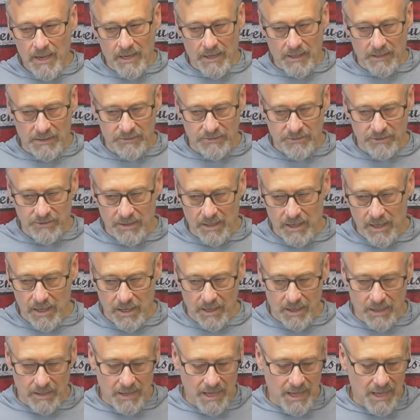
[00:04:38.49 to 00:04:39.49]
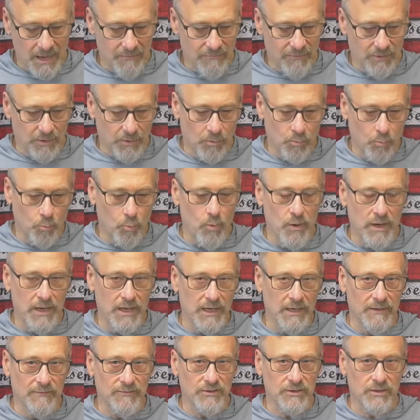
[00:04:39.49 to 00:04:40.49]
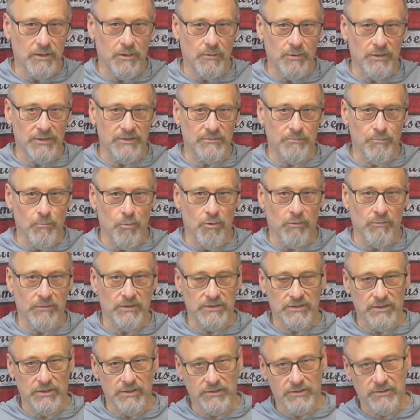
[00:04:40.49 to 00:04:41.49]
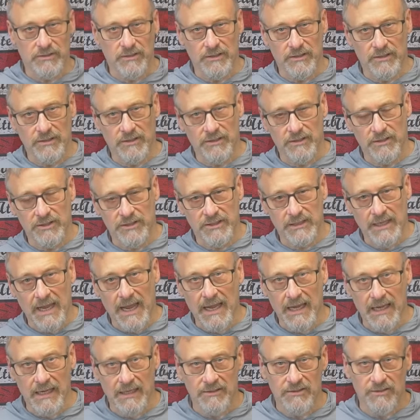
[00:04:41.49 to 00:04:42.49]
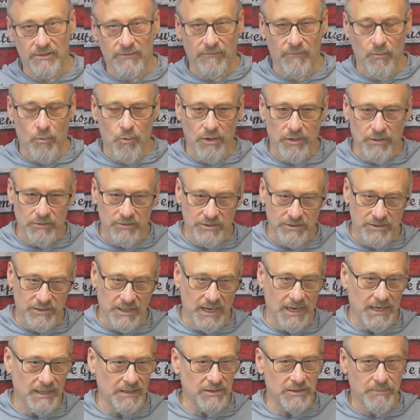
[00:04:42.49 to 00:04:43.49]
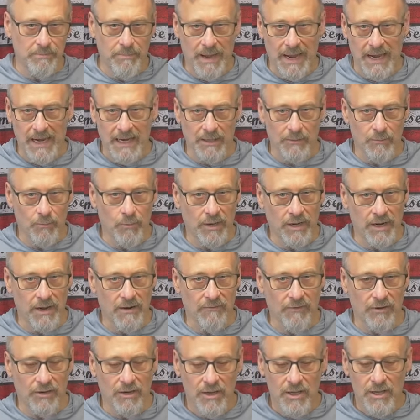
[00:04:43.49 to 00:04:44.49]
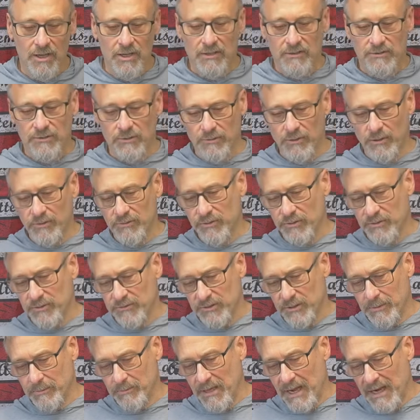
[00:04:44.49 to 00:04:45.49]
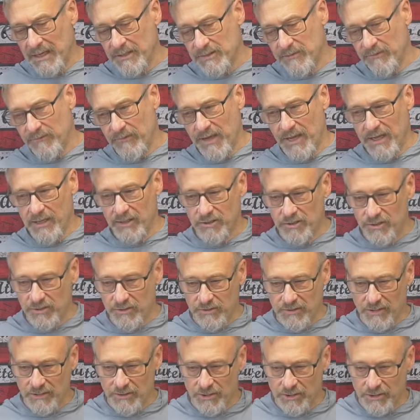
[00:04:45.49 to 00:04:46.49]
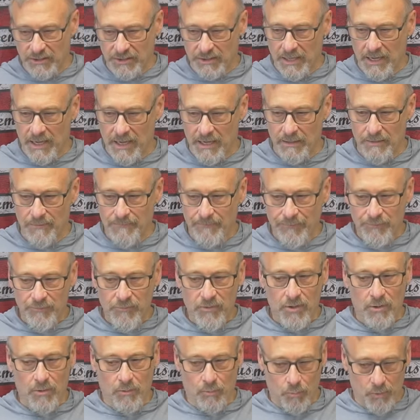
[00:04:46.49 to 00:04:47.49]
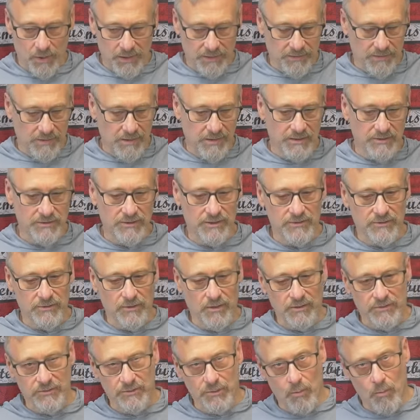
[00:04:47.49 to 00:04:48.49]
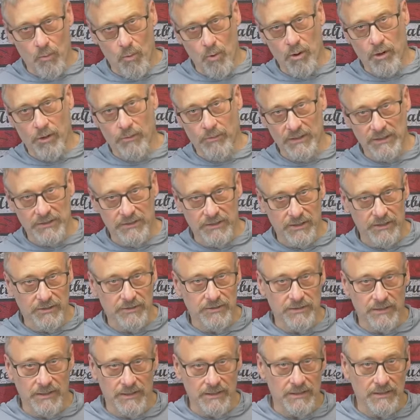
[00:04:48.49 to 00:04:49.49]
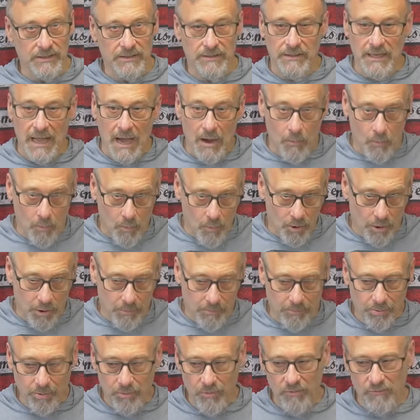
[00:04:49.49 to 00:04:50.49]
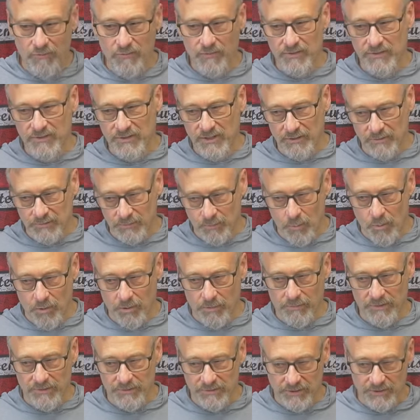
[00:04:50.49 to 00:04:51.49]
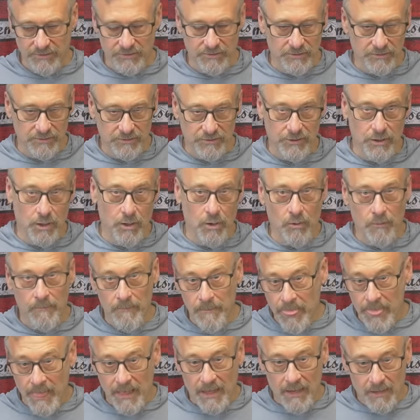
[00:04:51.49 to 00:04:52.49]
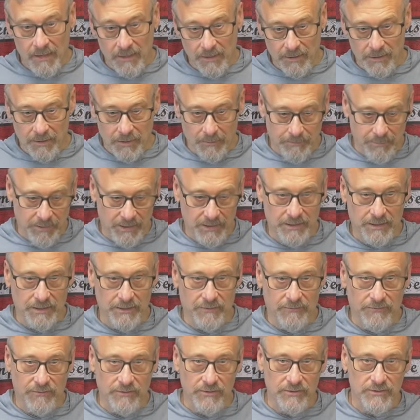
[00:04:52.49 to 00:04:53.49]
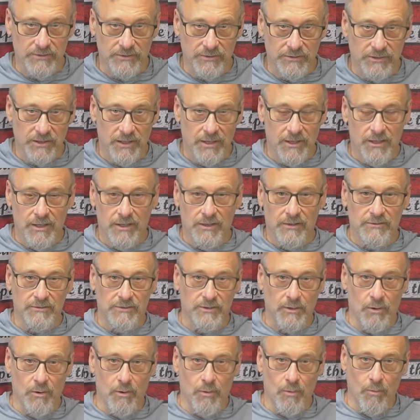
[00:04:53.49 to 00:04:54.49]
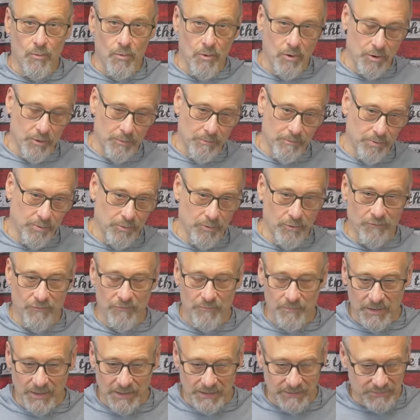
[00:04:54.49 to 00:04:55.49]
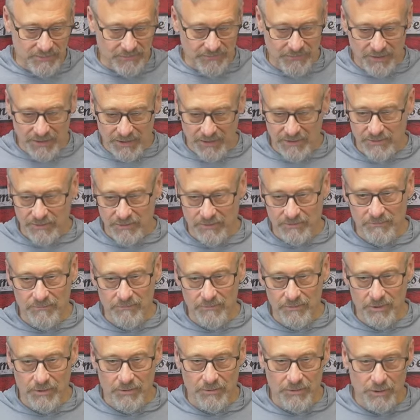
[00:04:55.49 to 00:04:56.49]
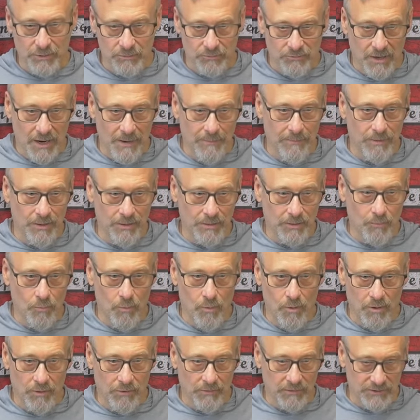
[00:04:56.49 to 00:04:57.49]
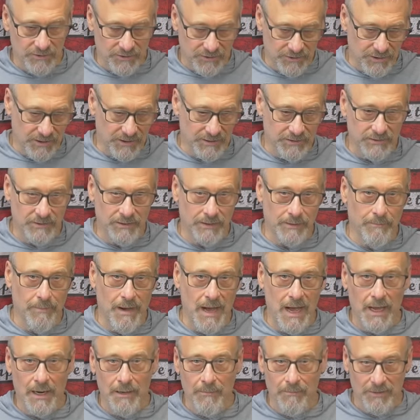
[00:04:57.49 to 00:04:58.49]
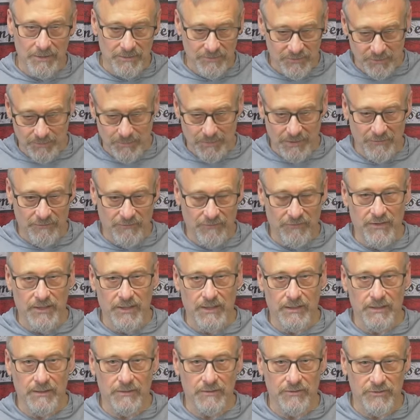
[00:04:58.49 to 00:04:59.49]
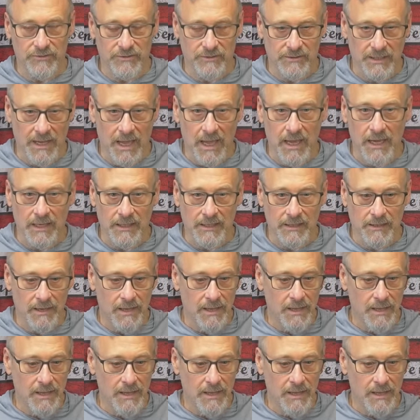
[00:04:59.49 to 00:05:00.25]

It's uh, heavier weave, so it's more resistant to stains of oil stains, paint, whatever. So those are some nice advantages that you get. With this, it's also water resistant, not waterproof. It says water resistant, so, you know, big difference. So waterproof means if it gets, you know, you drop it in the water, it sinks to the bottom at so many feet, it'll stay